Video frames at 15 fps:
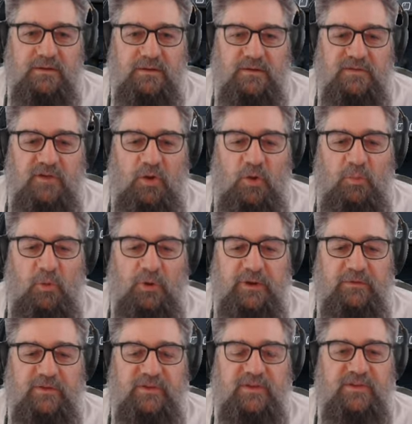That's the whole
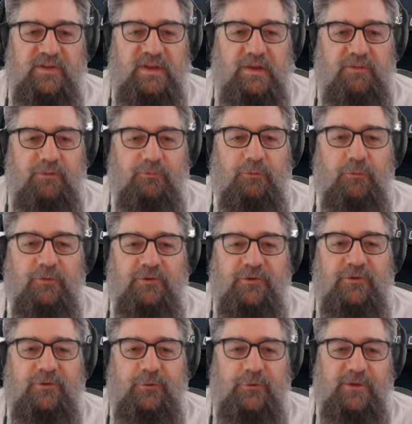point of this is to get through the
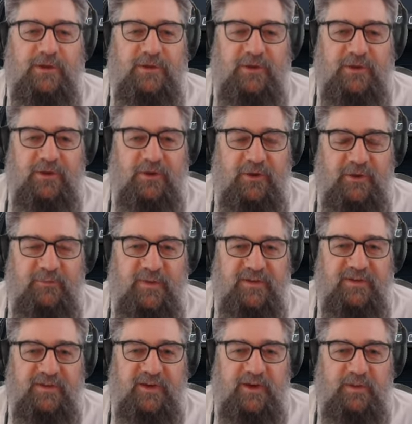tutorial and not
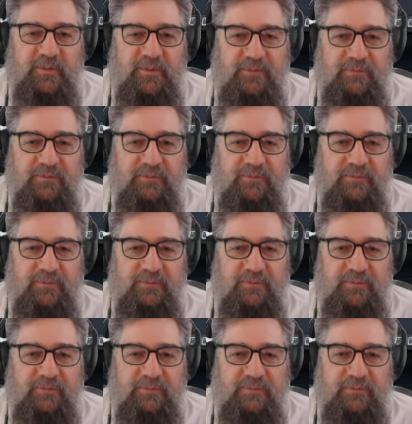mess it up.